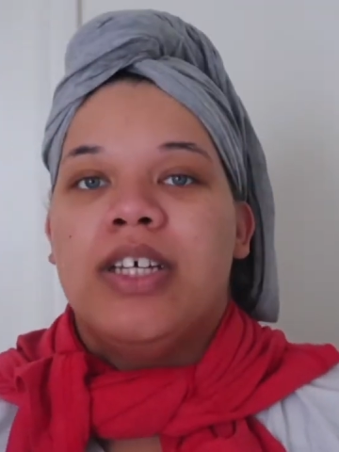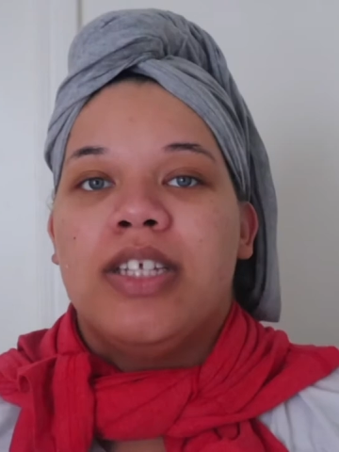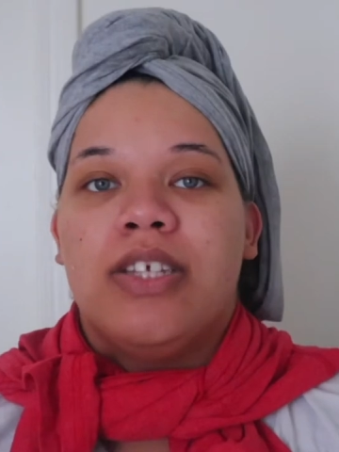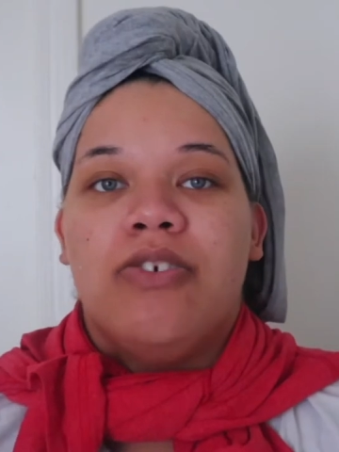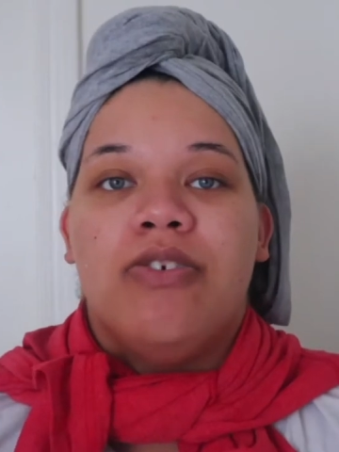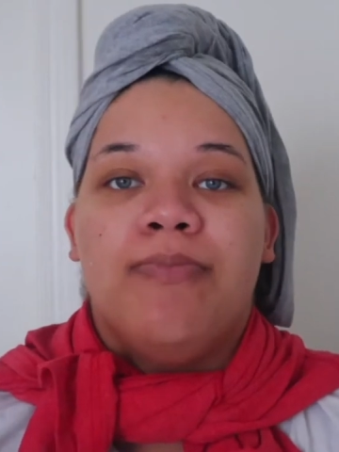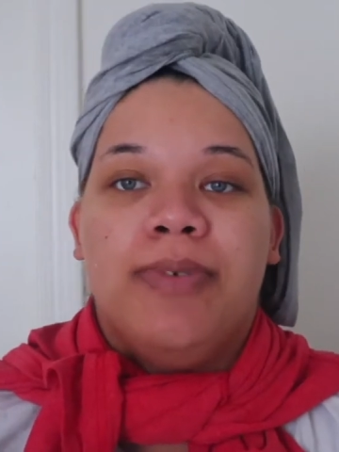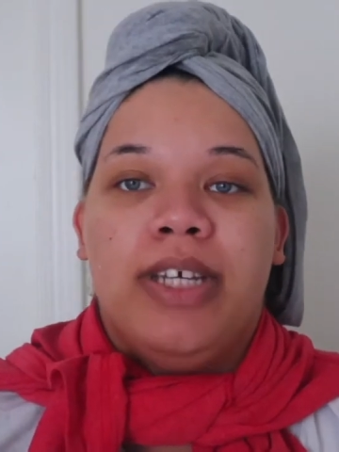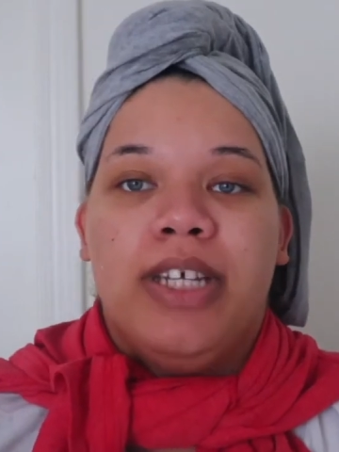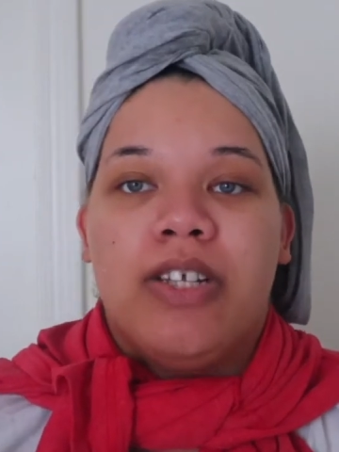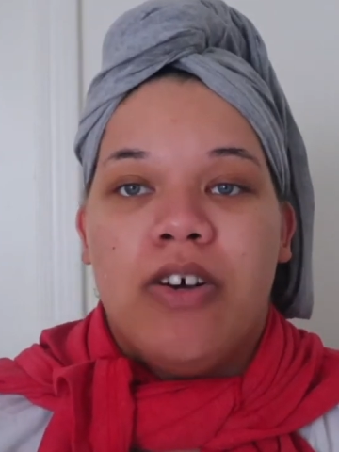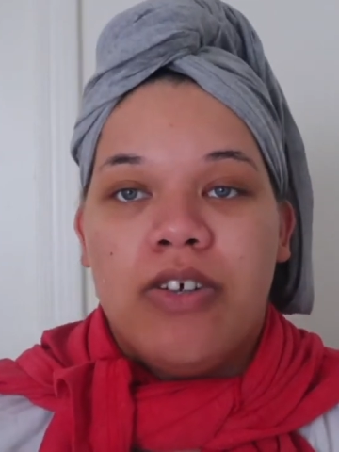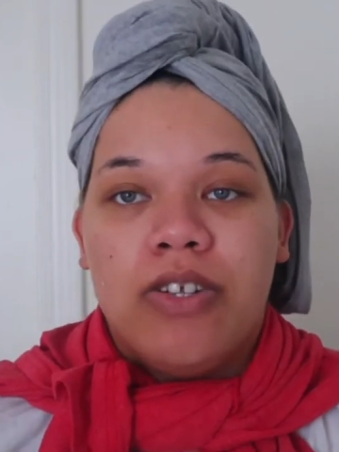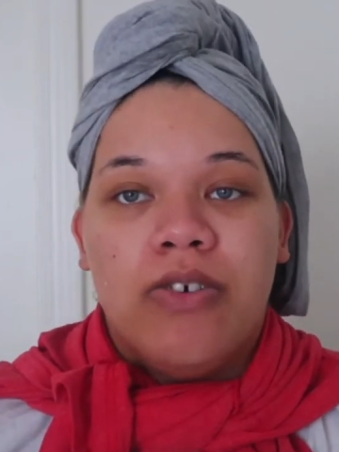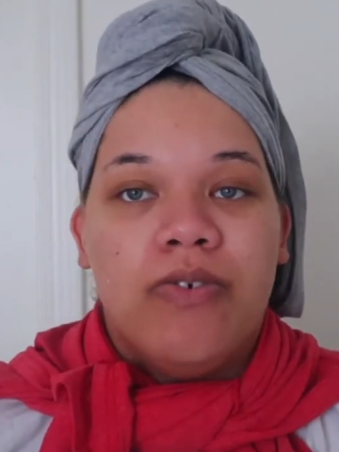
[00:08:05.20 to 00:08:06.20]
excuse me, it's
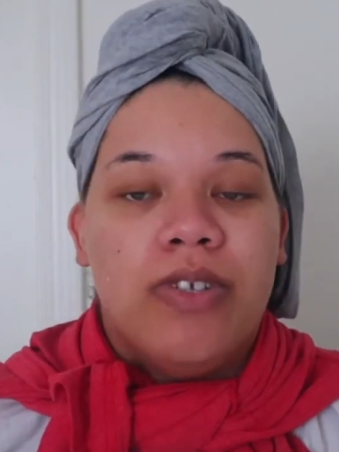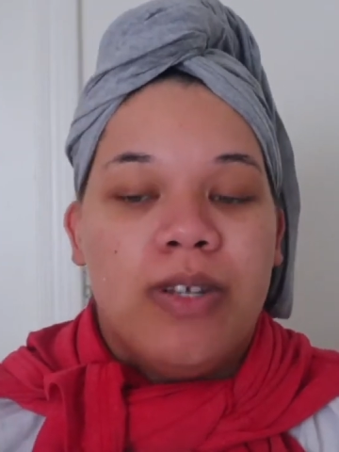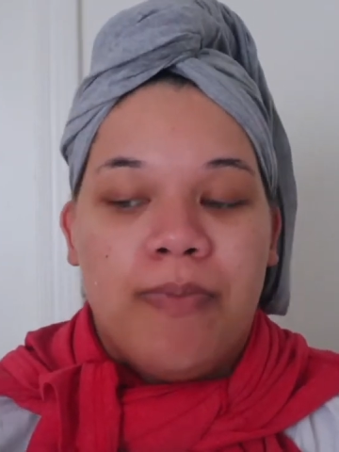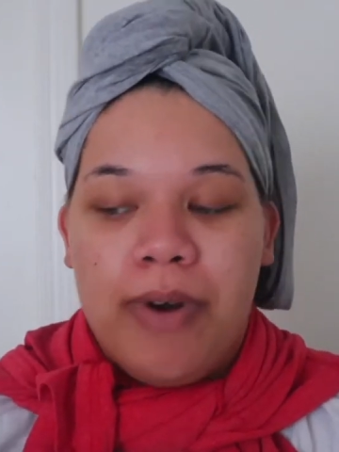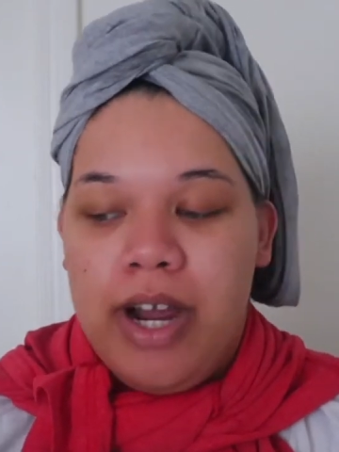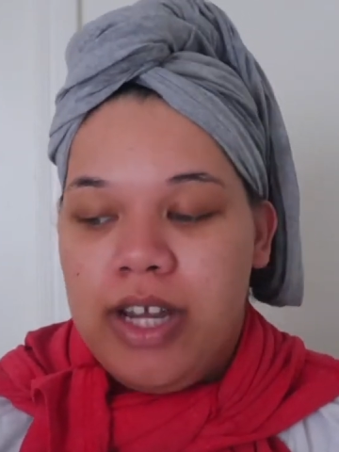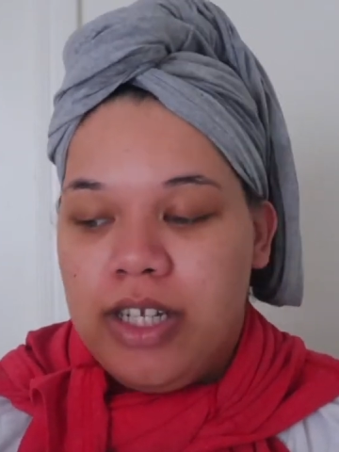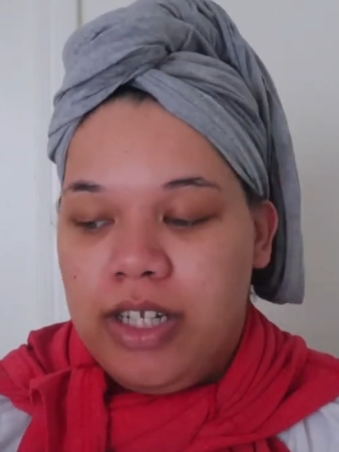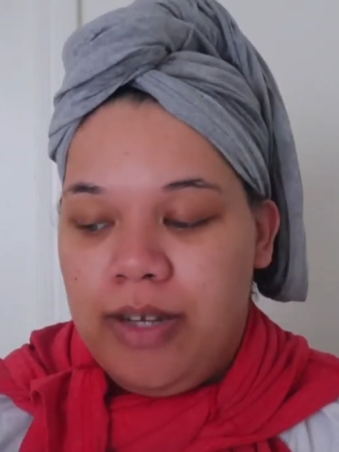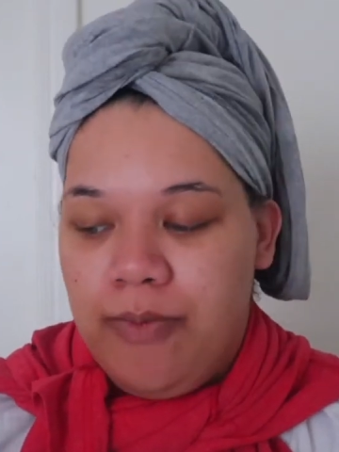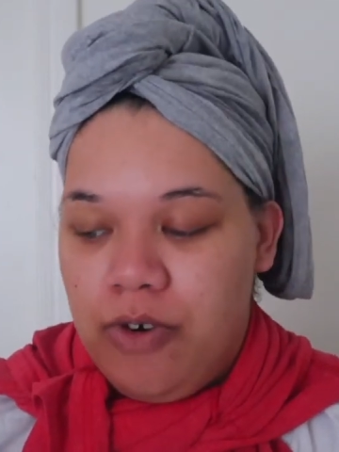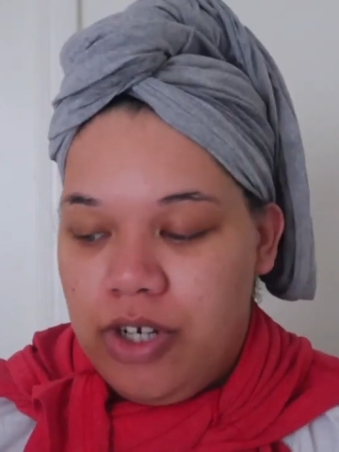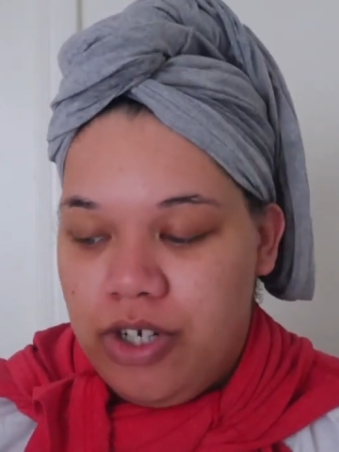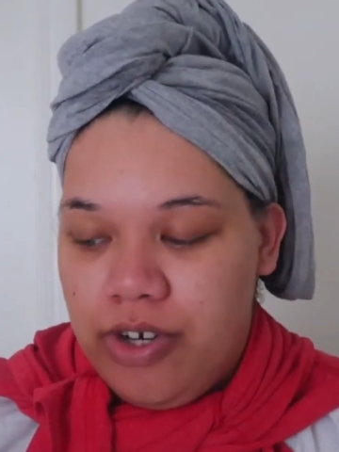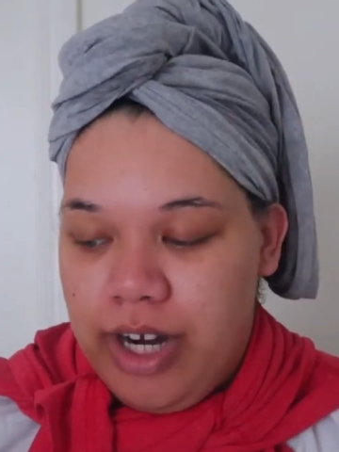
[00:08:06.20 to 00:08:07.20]
also surprisingly
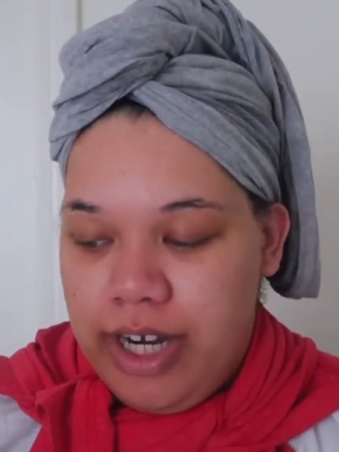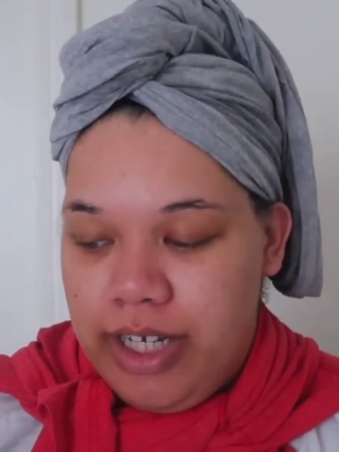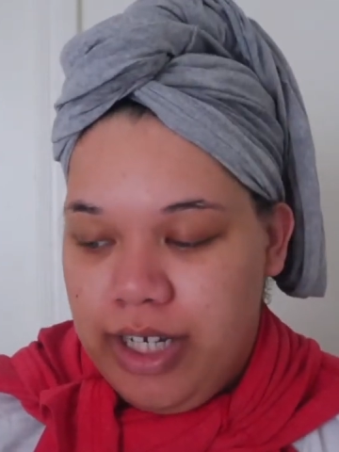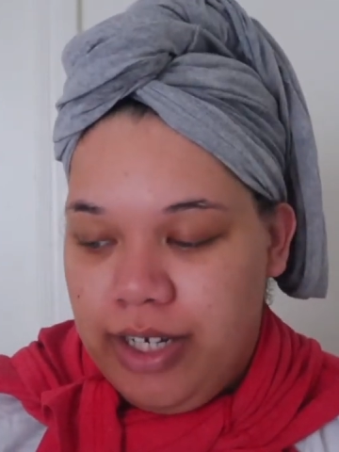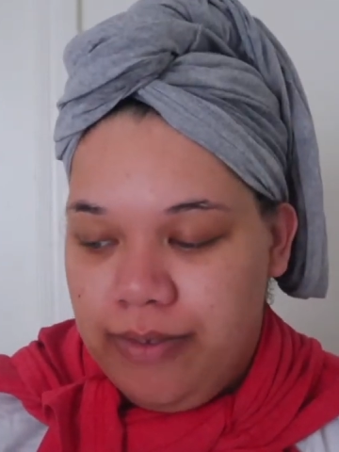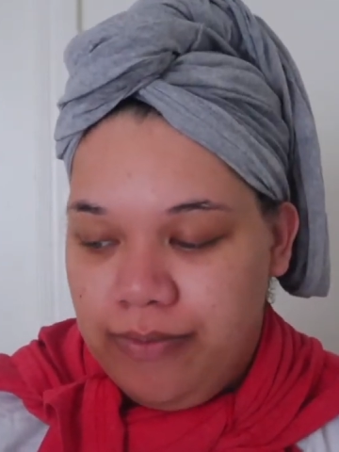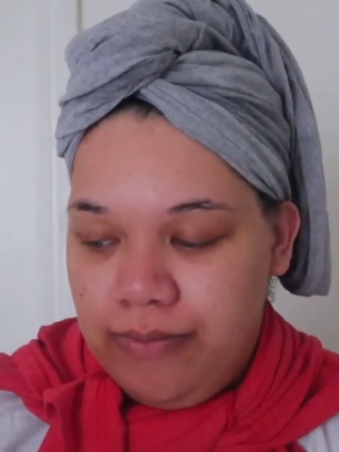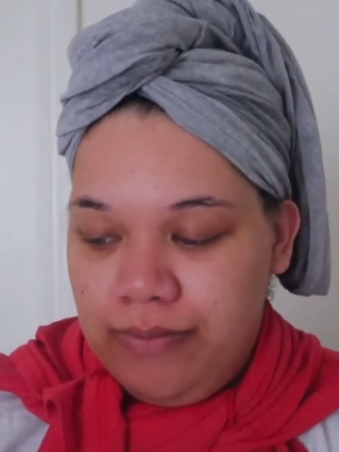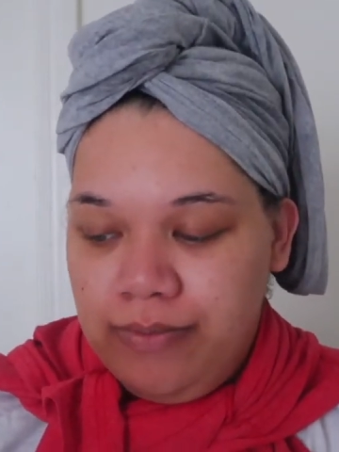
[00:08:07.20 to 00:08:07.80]
moisturizing.